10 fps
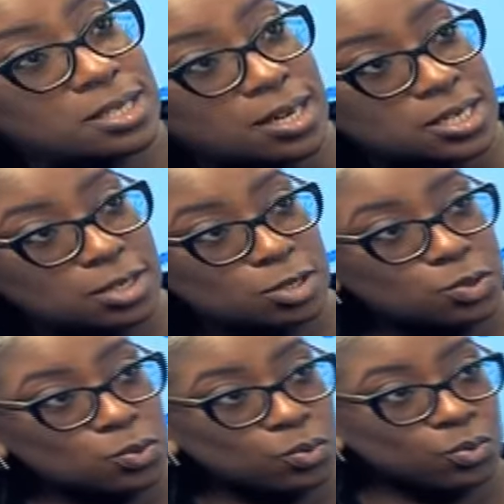started
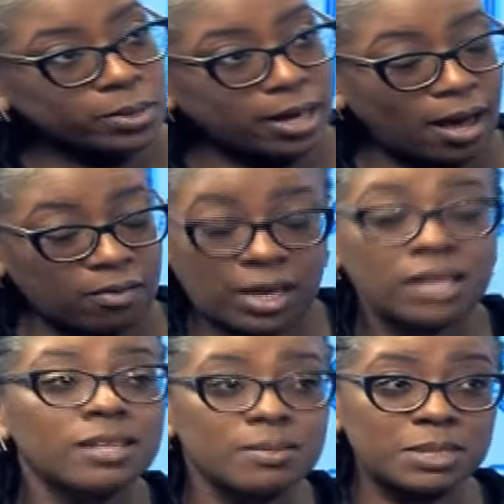to
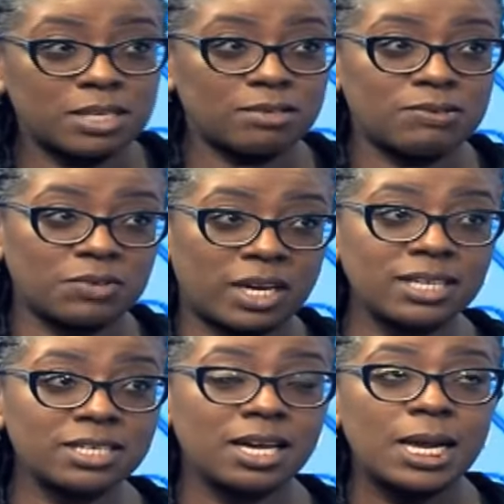avail themselves,
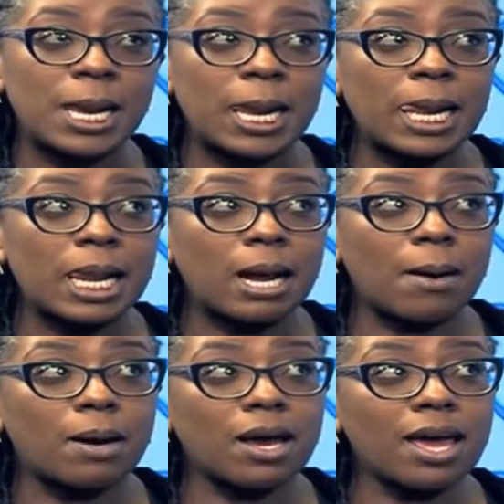right? Yes.
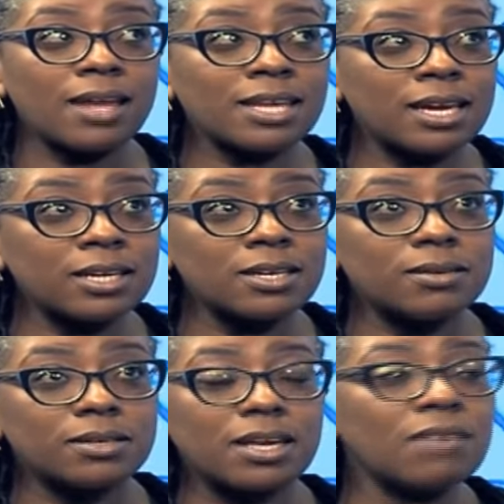Yes. And then
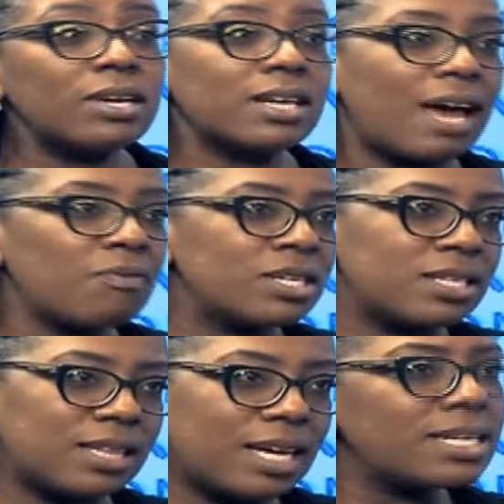even having
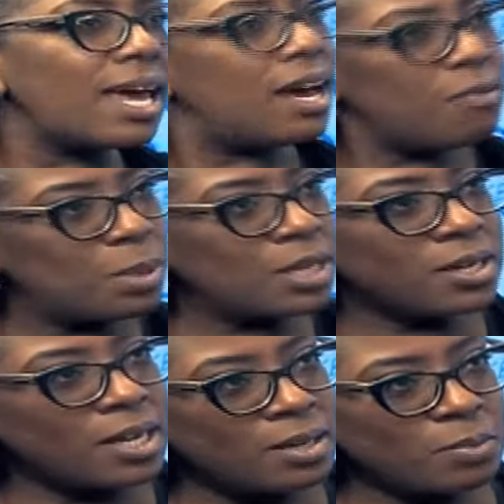said that, I have been
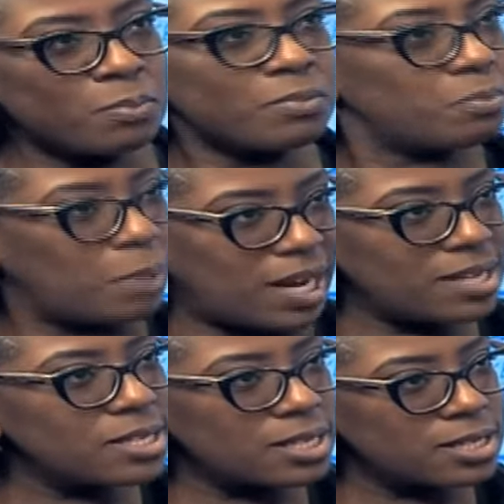in
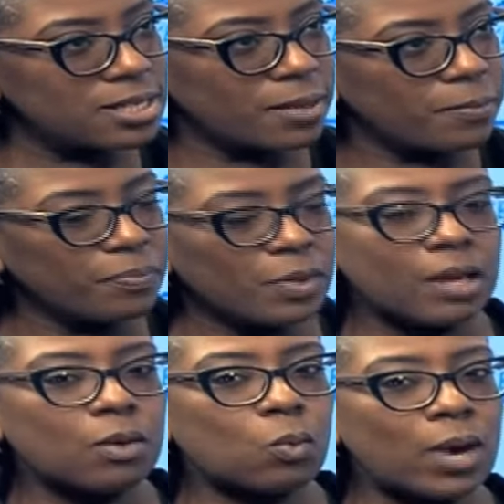places
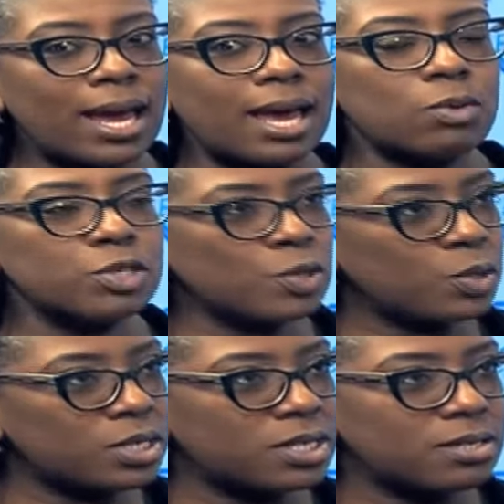where I was
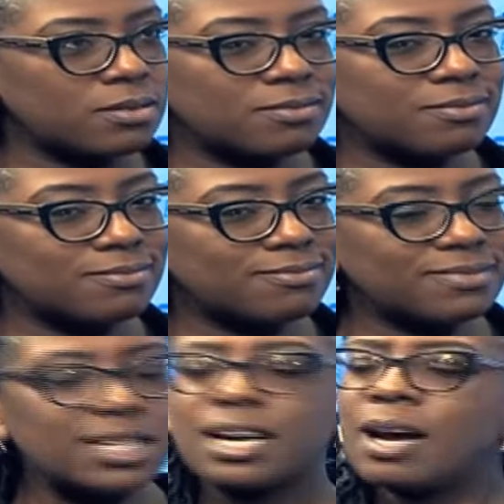not.
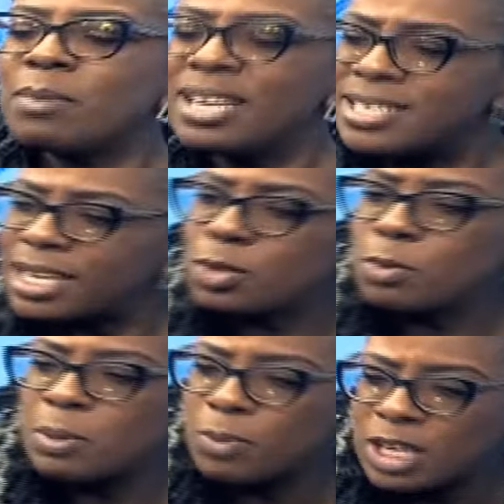I'm really trying to
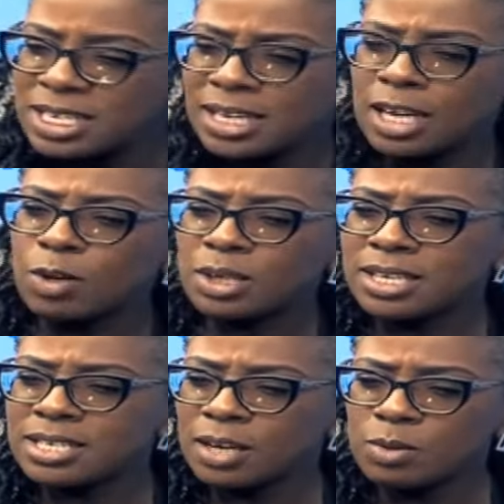be politically
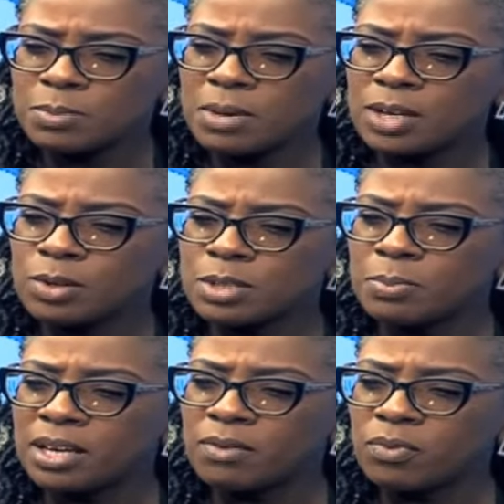correct here because me don't I don't be.
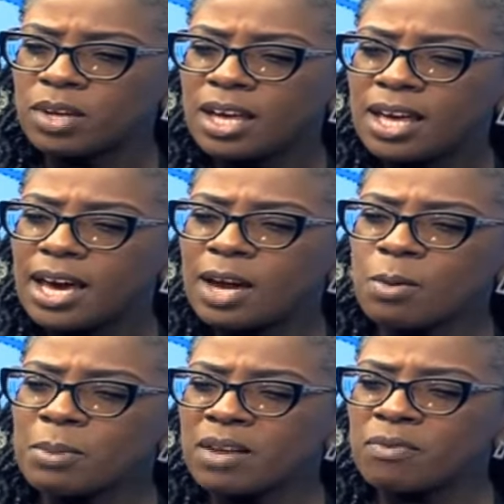believe this is the I don't
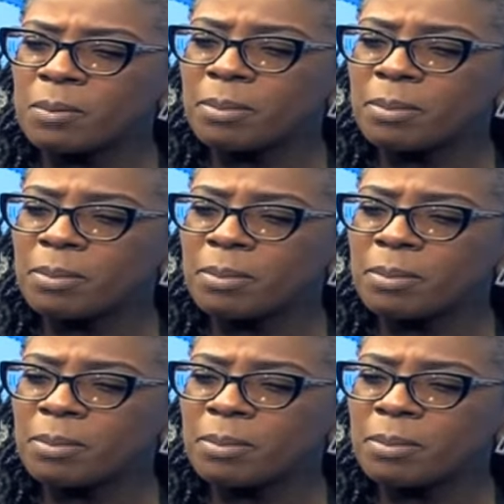believe edition. in